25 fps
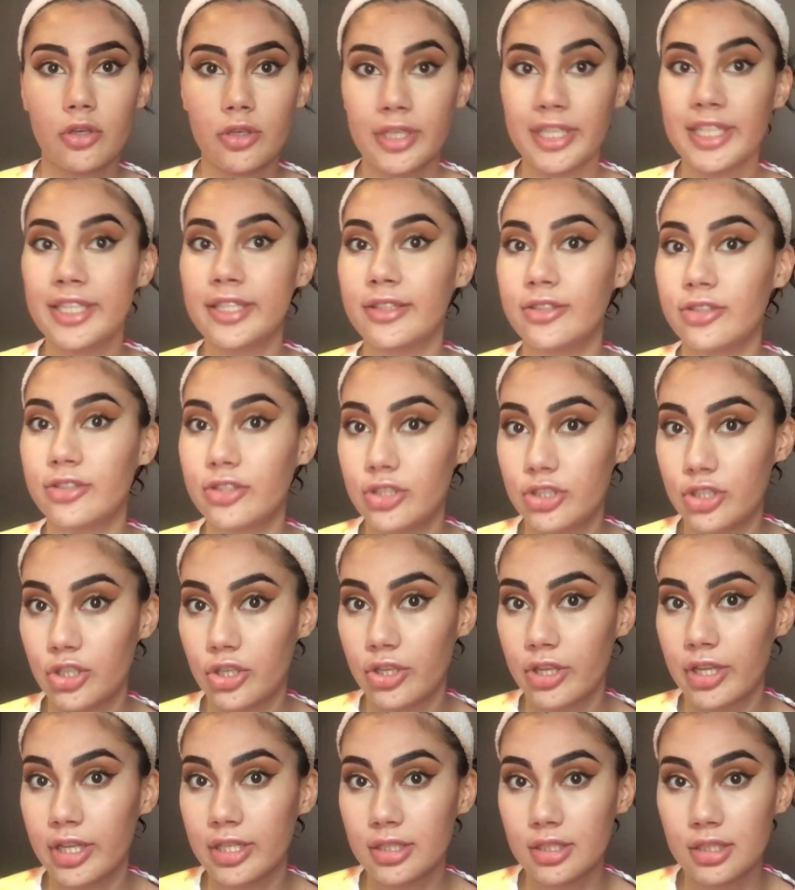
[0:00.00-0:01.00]
Okay, so
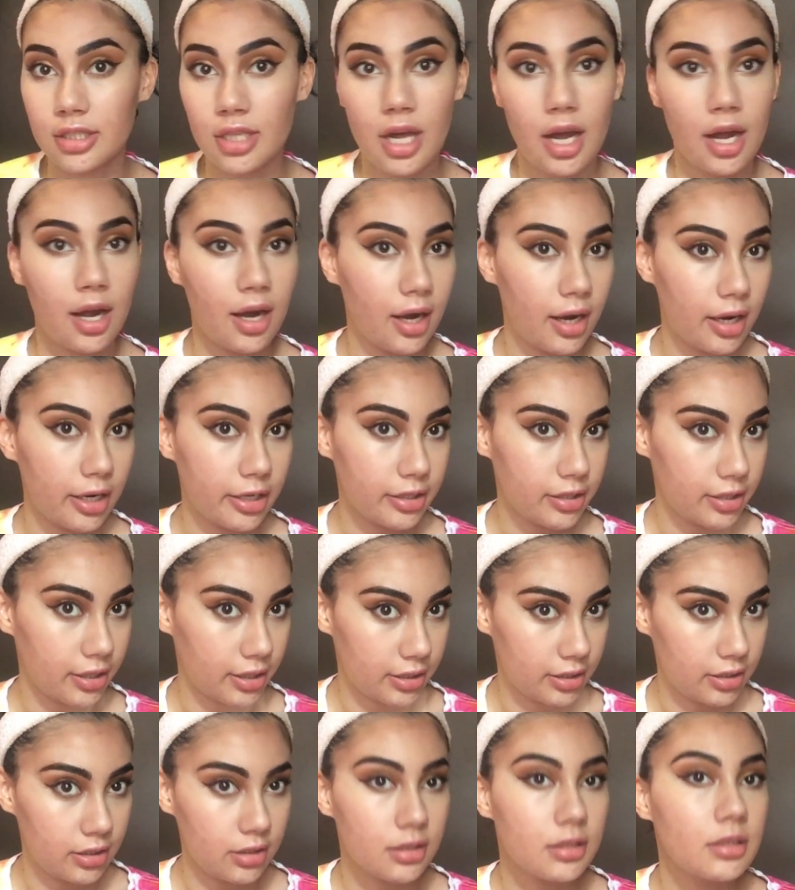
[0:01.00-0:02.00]
that's
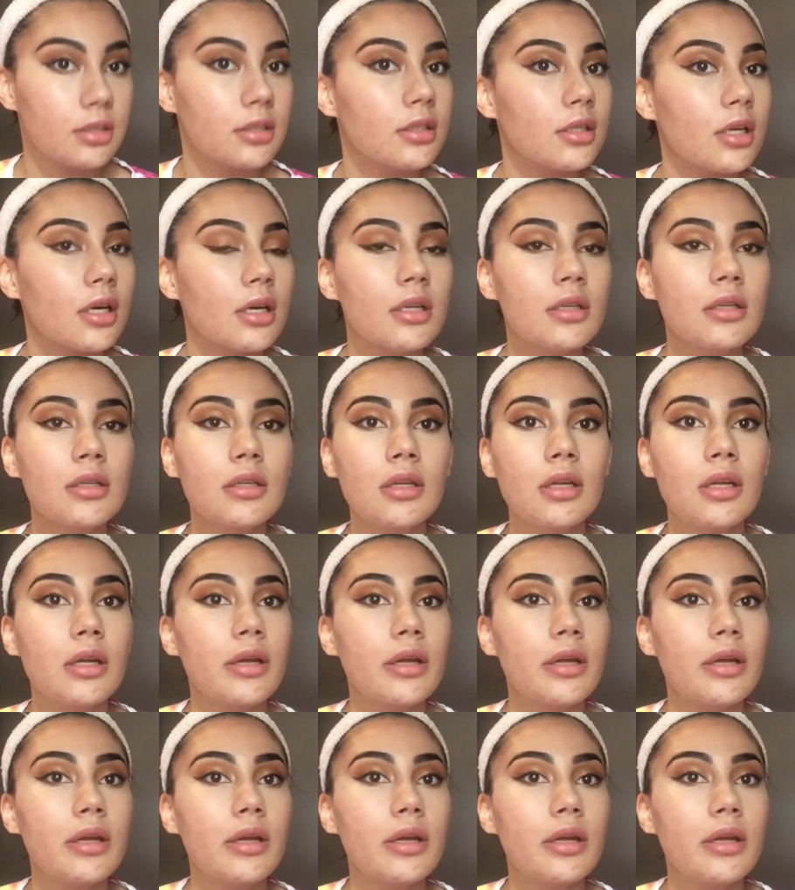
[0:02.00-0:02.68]
highlighting done.